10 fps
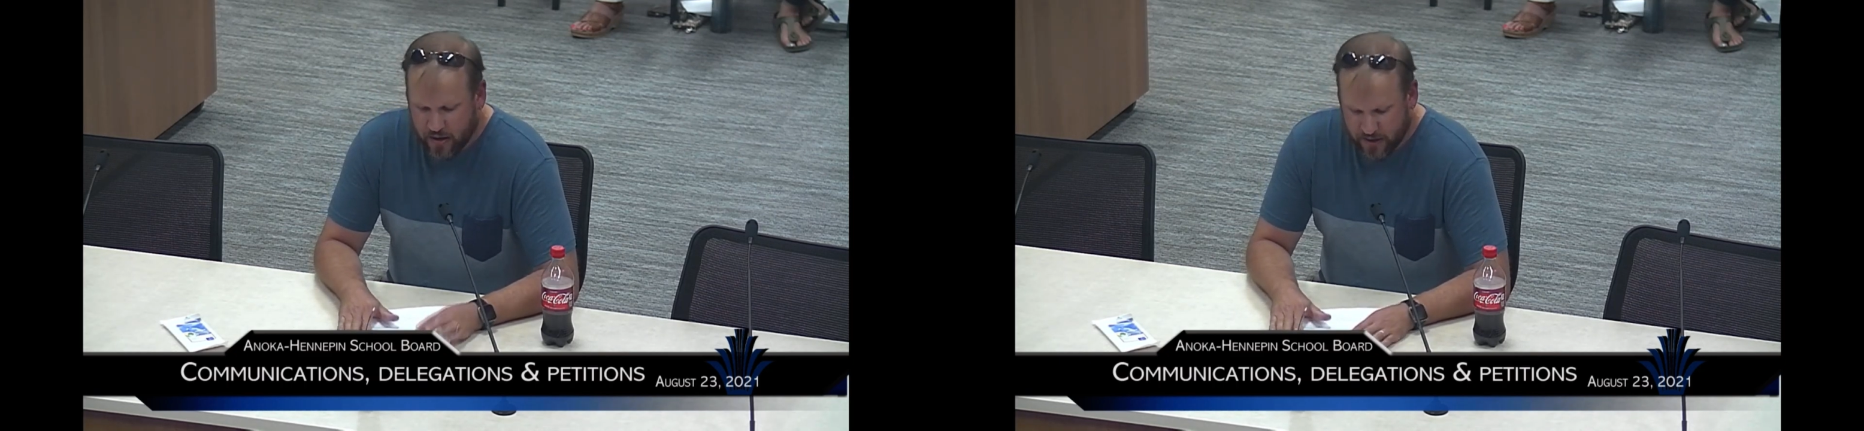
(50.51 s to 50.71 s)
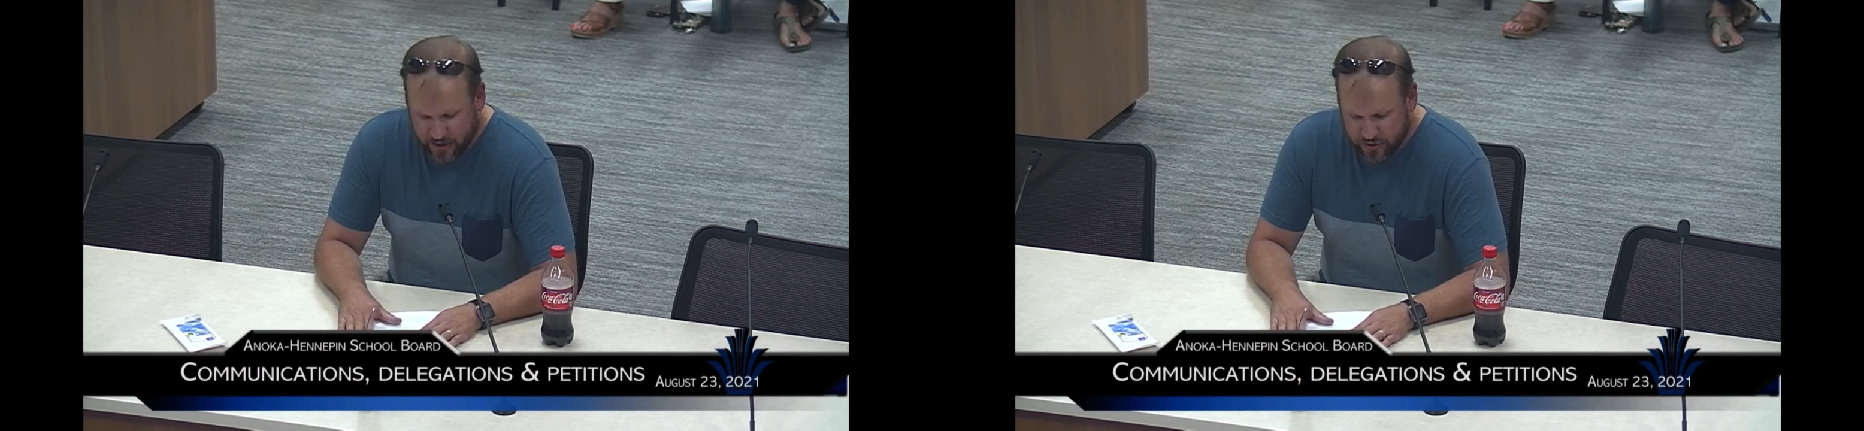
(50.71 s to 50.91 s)

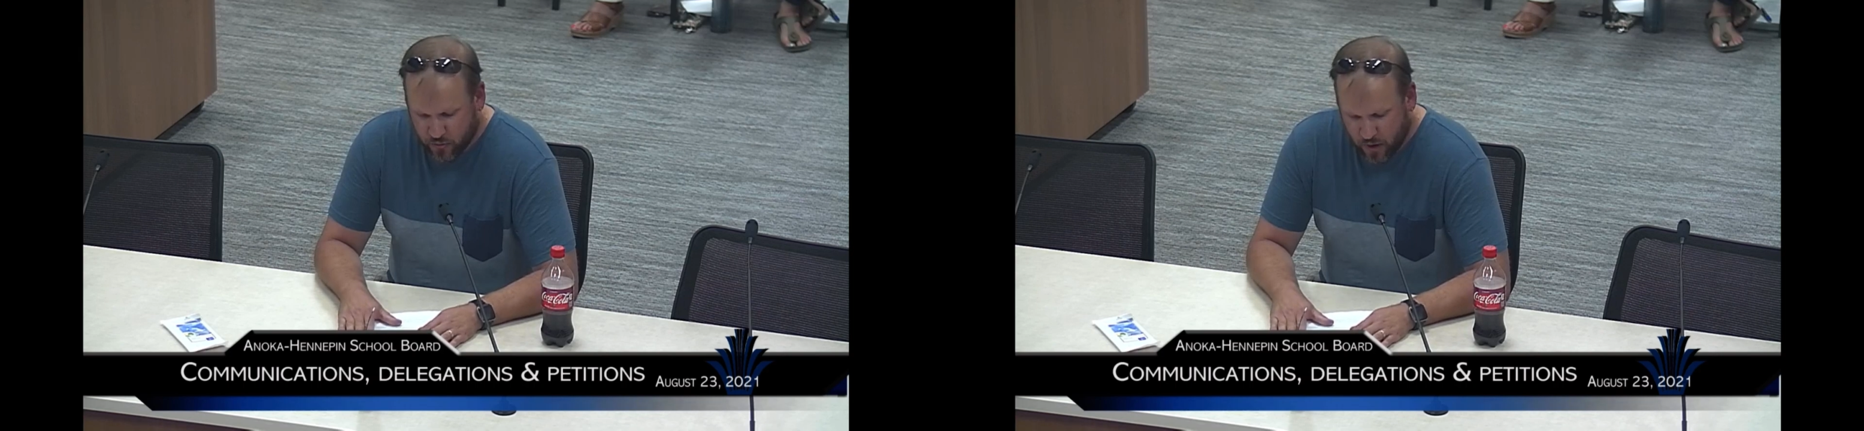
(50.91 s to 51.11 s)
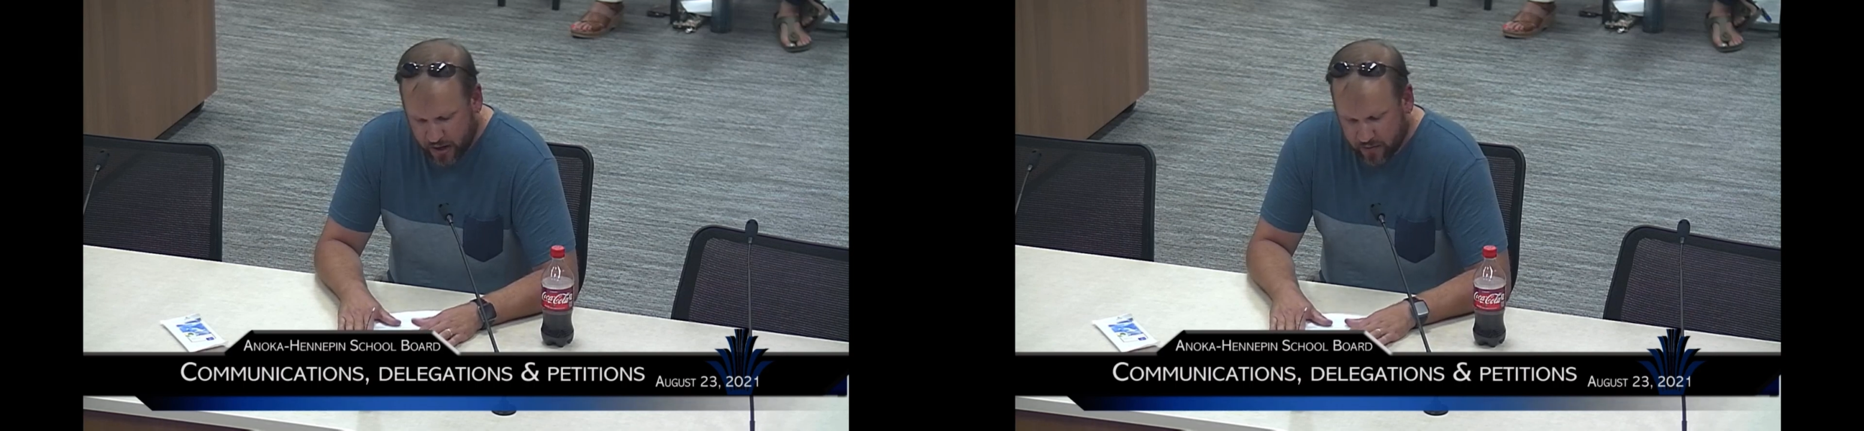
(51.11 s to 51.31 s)

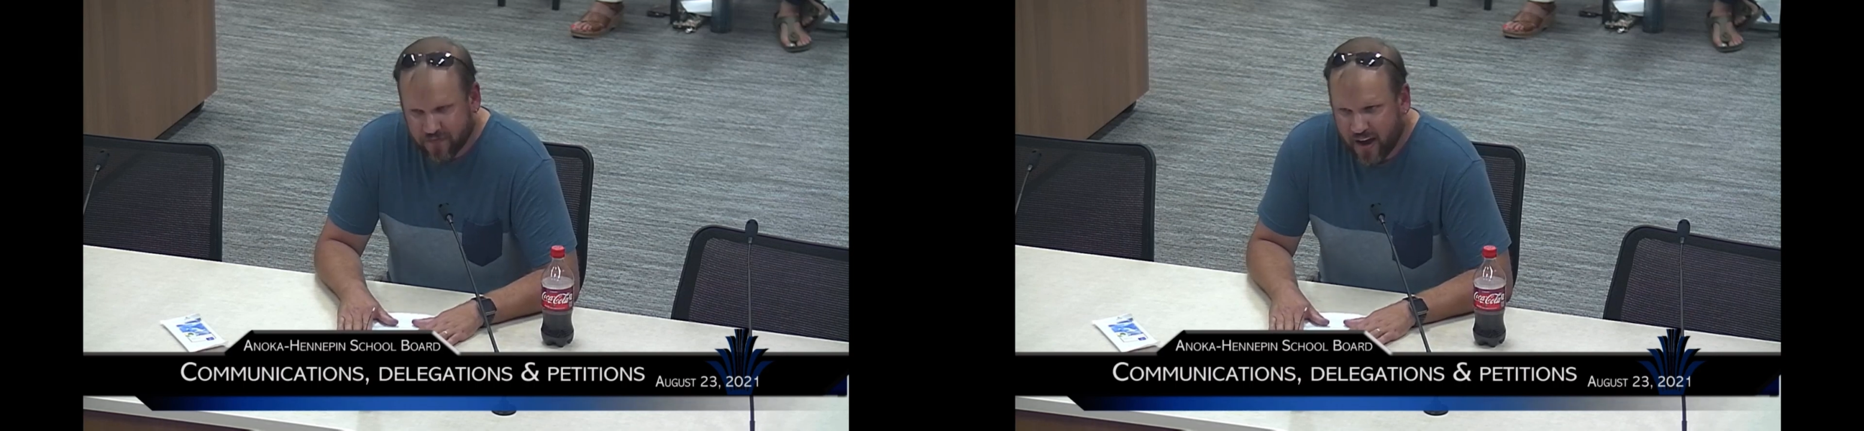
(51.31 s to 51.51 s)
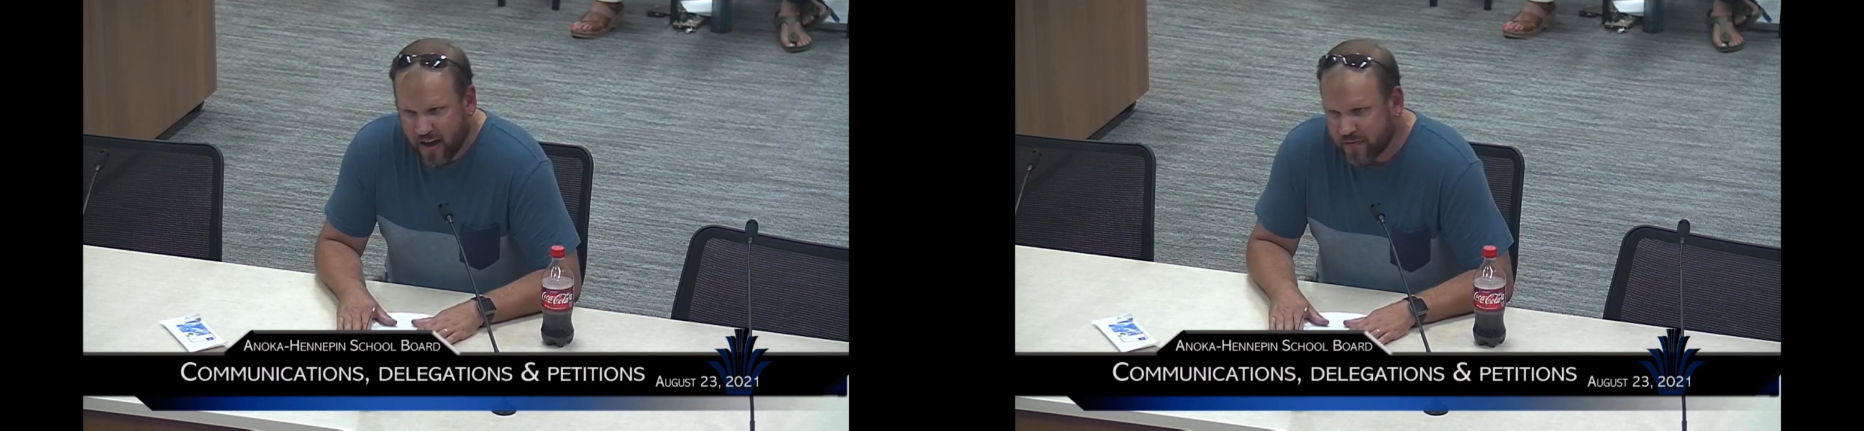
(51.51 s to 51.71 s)
nationwide
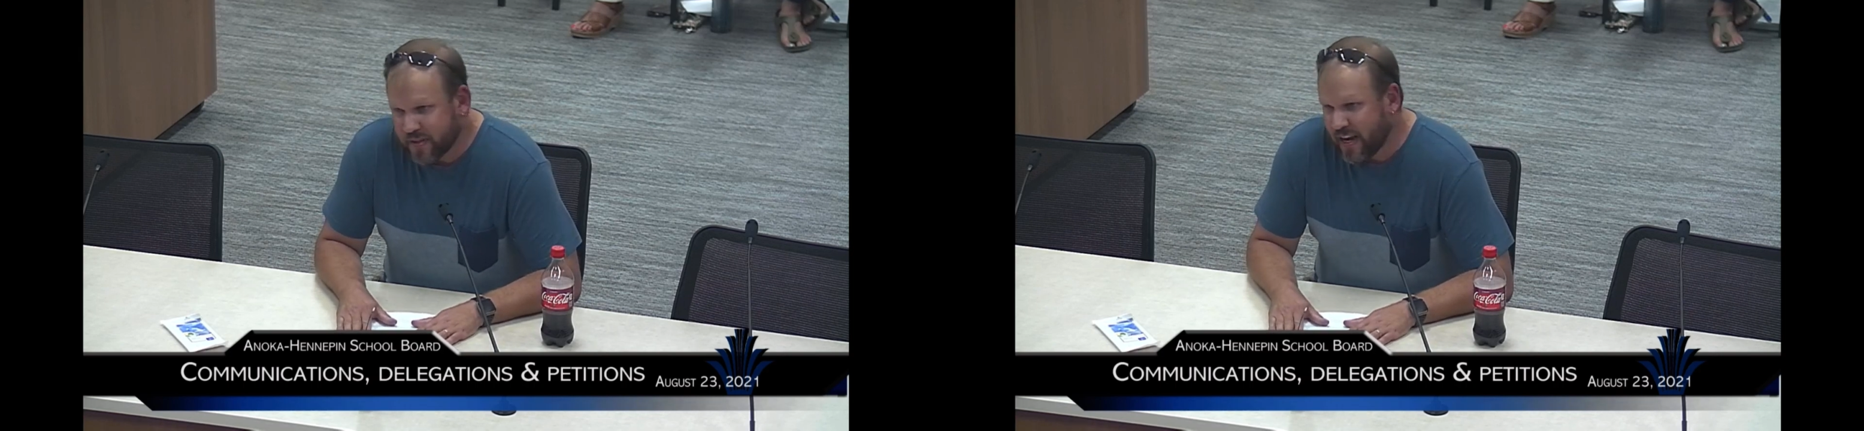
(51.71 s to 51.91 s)
of 5